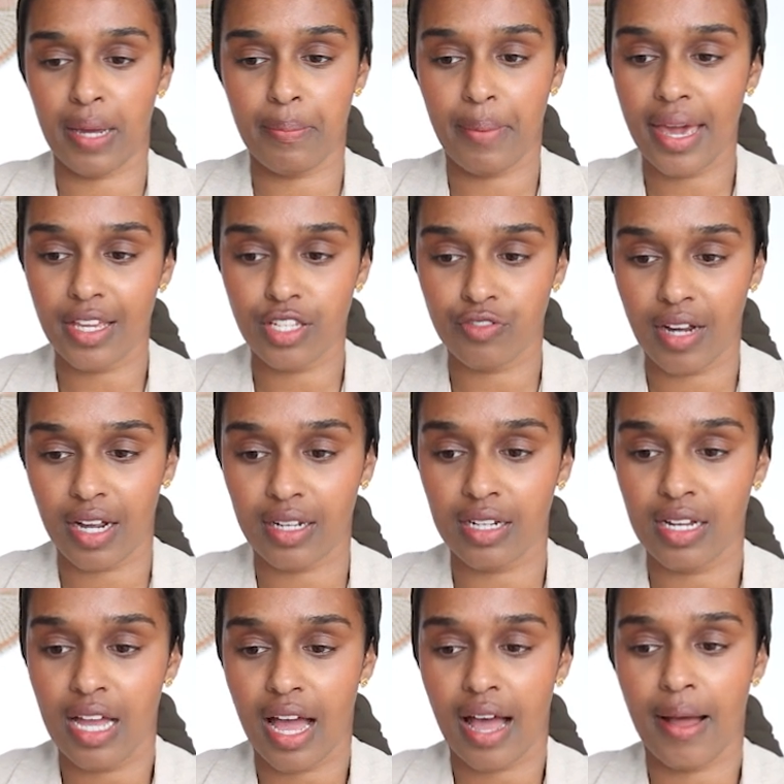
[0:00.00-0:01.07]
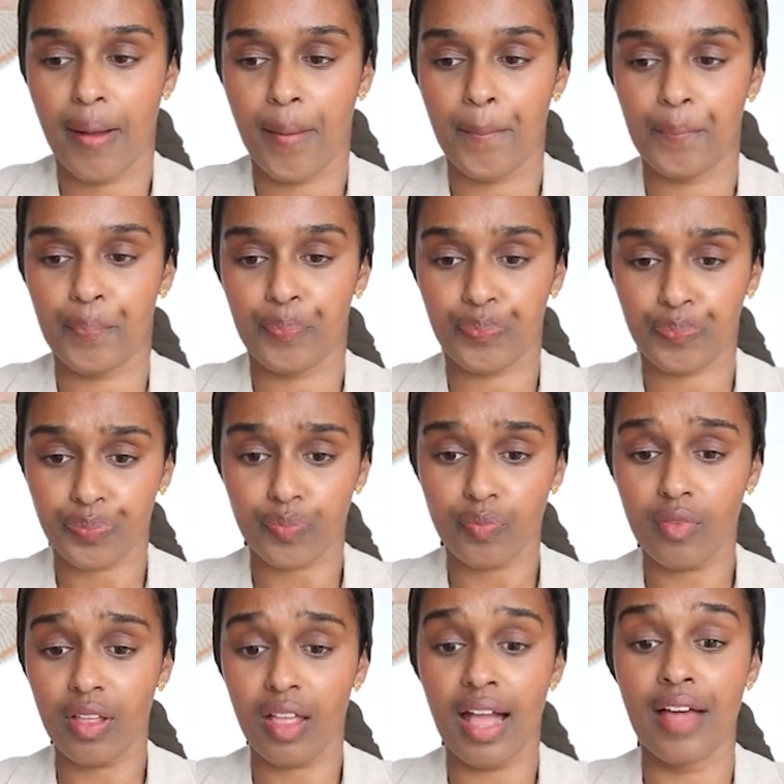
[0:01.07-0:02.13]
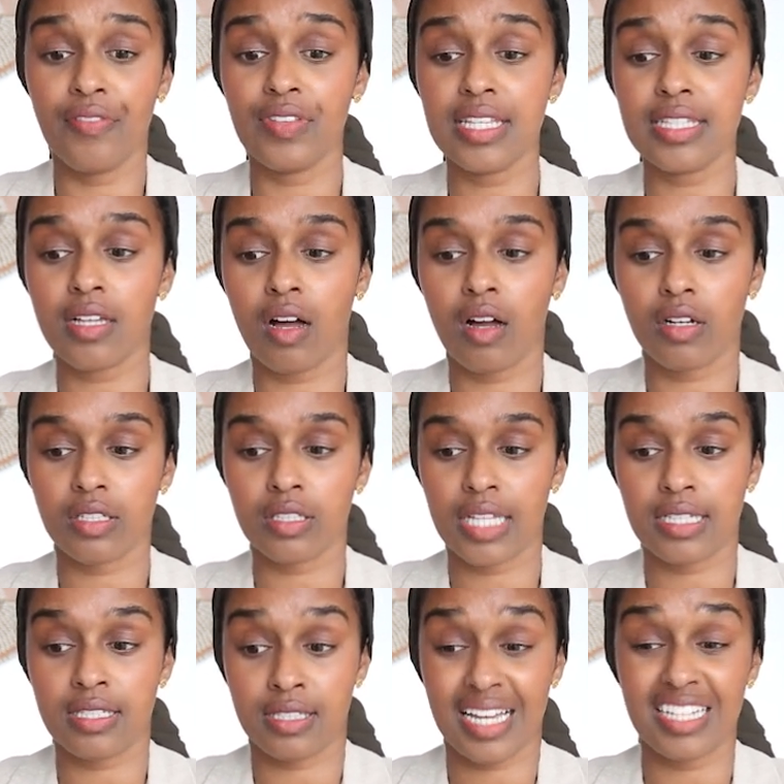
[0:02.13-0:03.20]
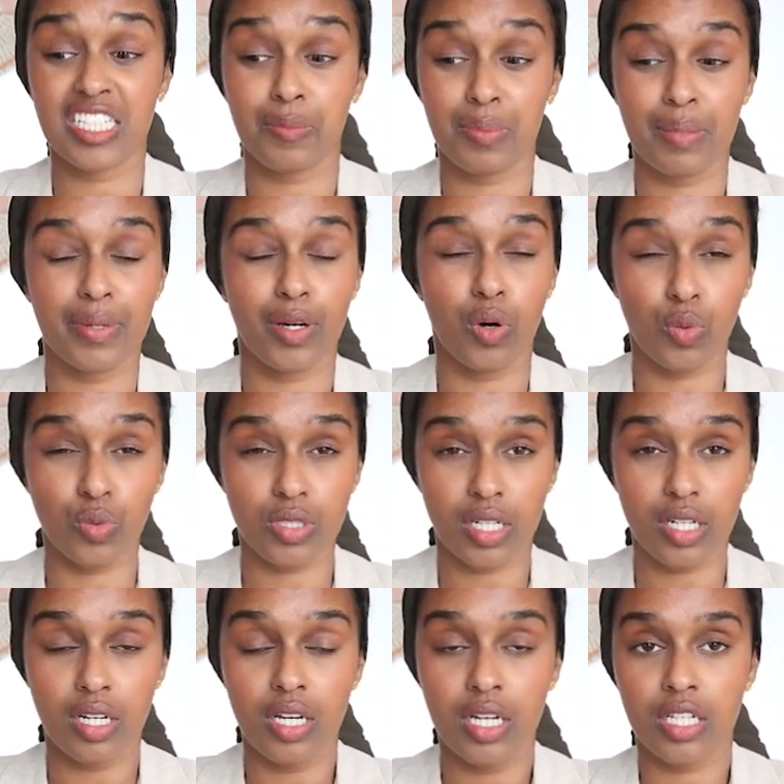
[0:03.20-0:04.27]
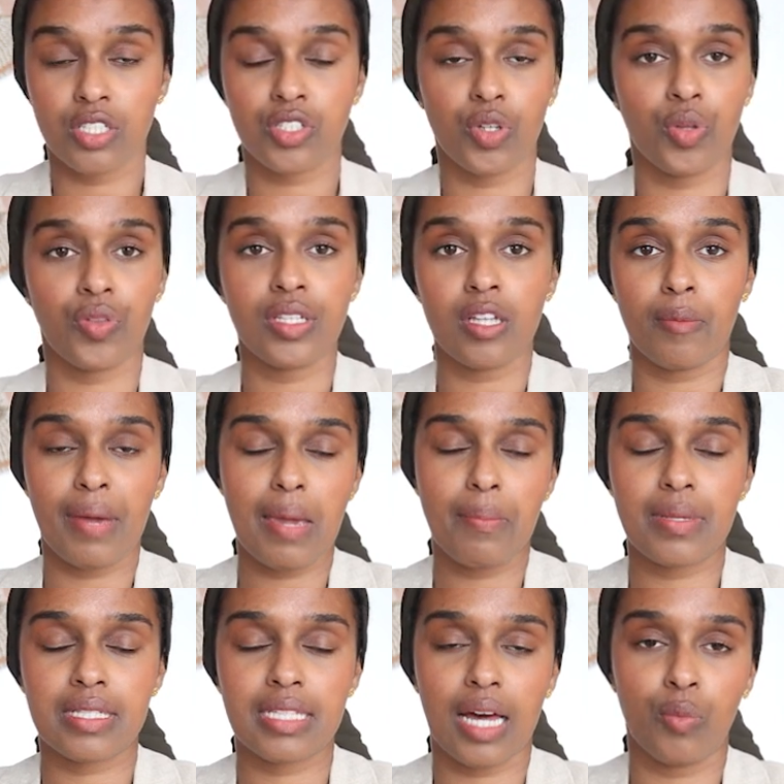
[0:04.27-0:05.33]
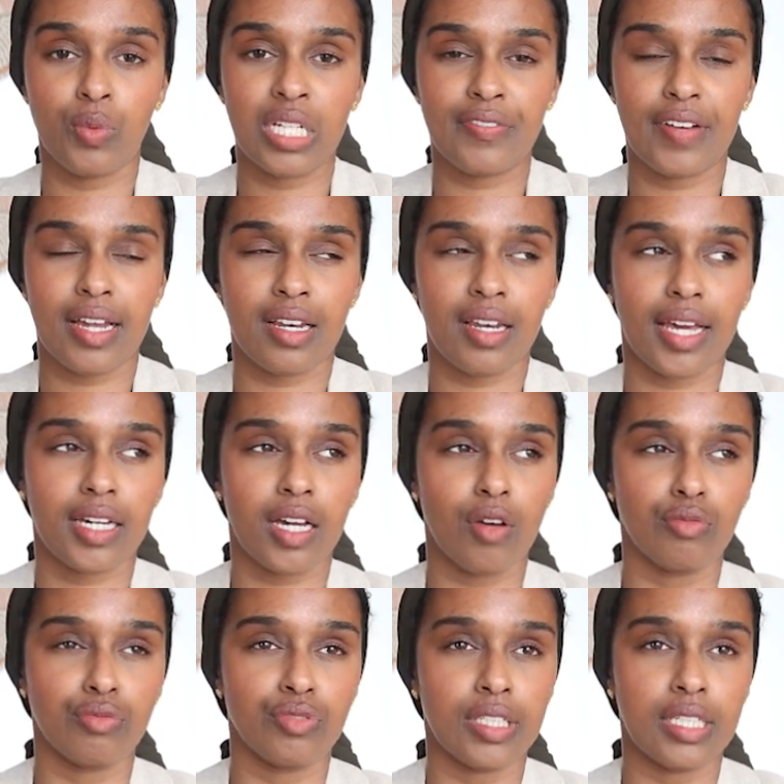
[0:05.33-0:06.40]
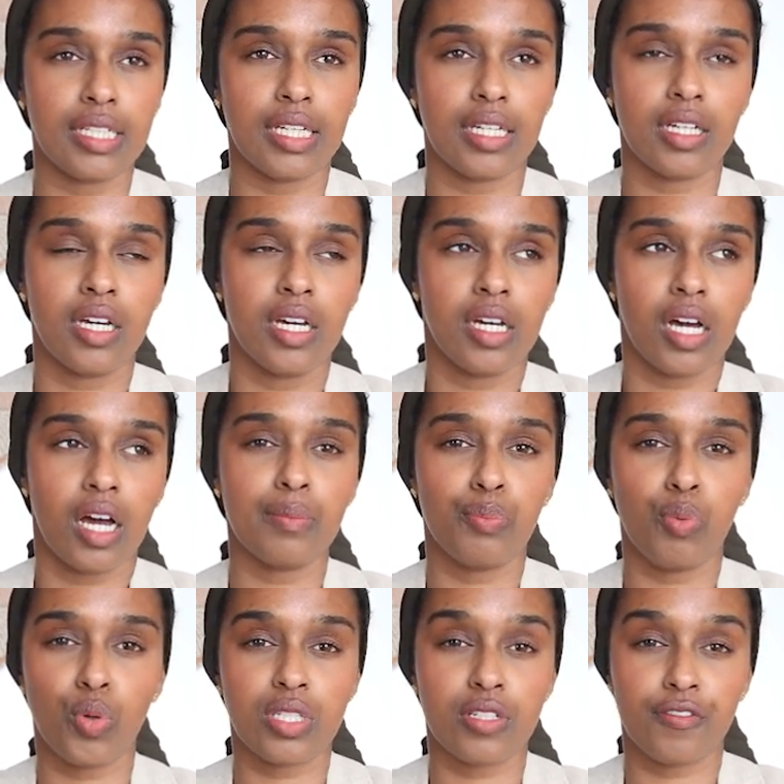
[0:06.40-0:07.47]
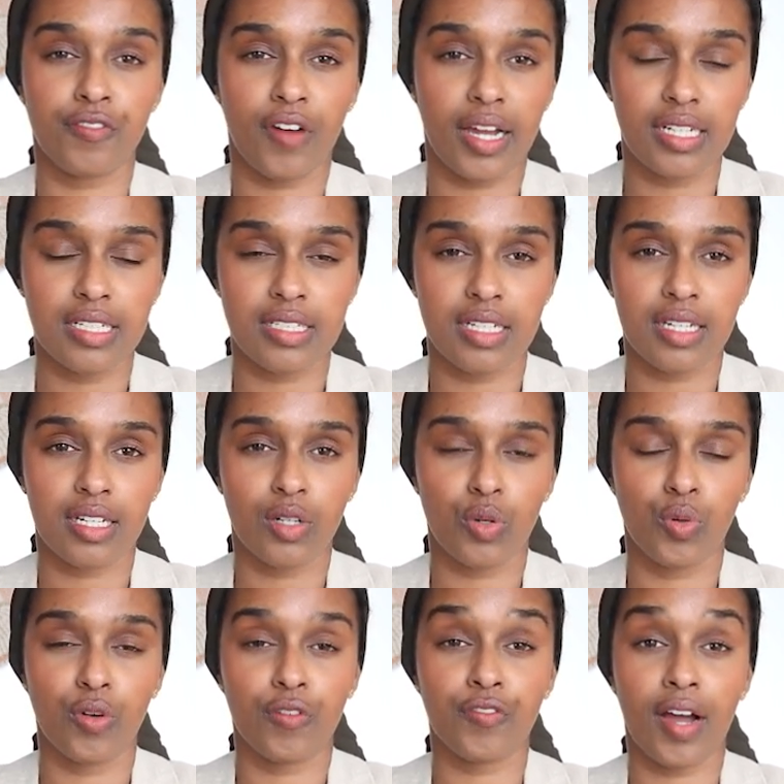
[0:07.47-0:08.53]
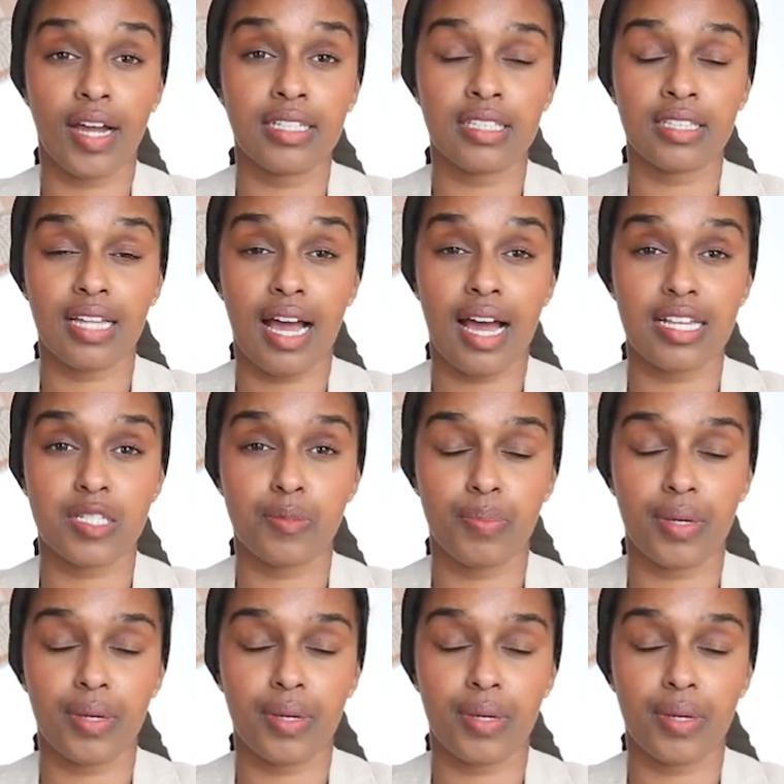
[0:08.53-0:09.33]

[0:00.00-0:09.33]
by PageRank um, and these are they tend to be a bit older so these are papers that would have had like a really important finding or a finding that has